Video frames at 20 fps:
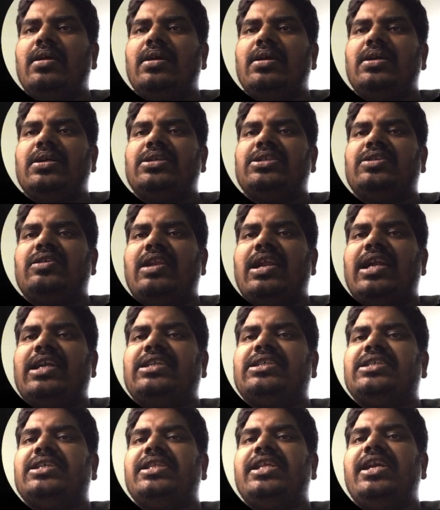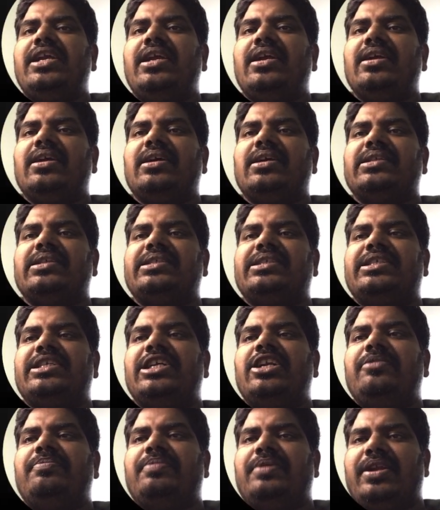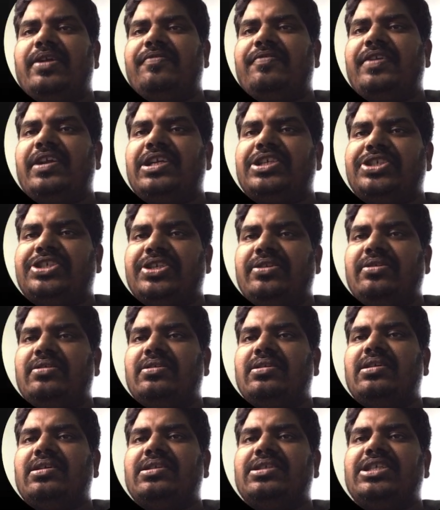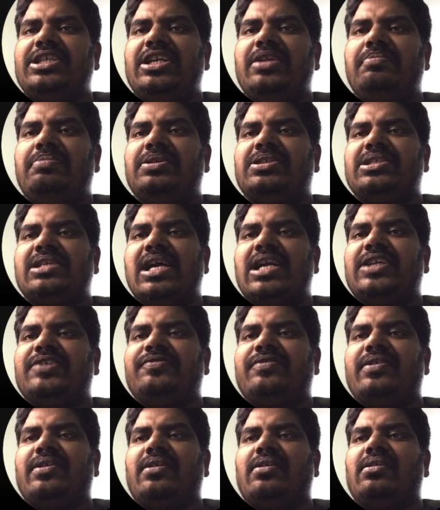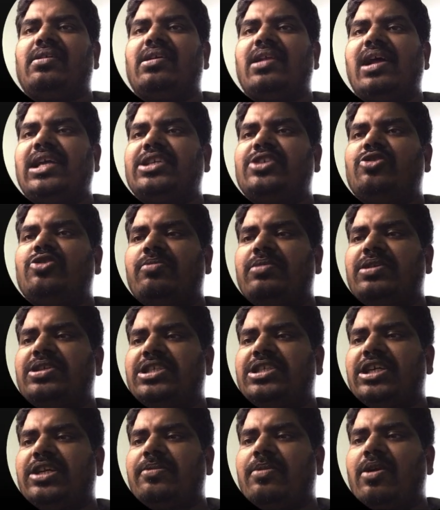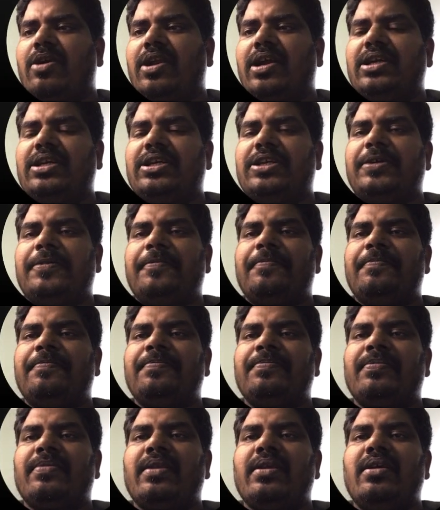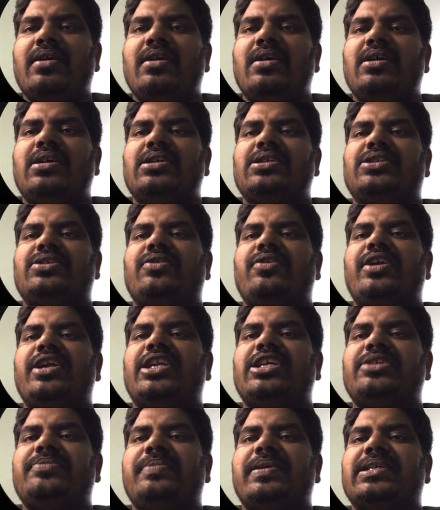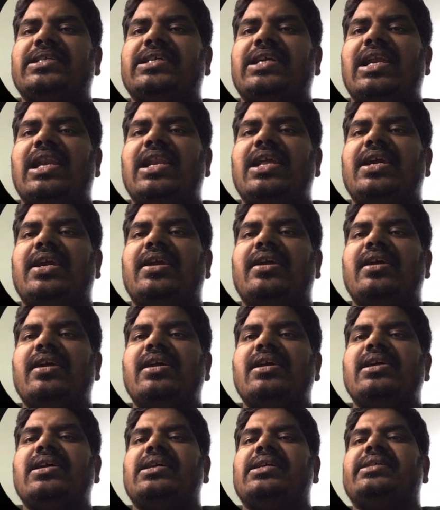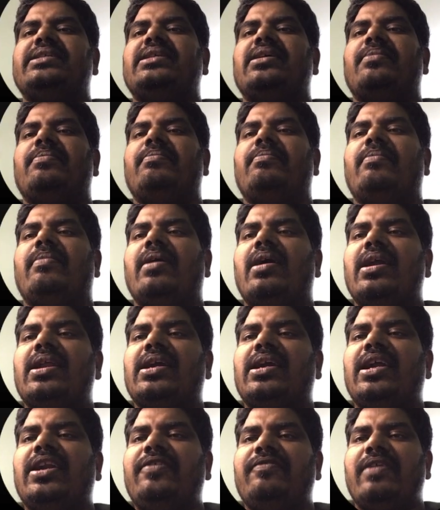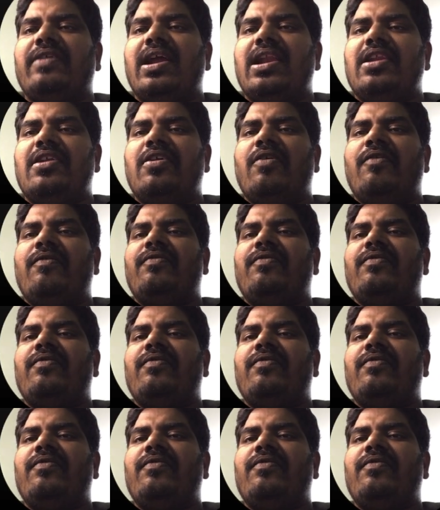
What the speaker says: So let's see the GDP definition. GDP stands for Gross Domestic Product. So it is basically the market value of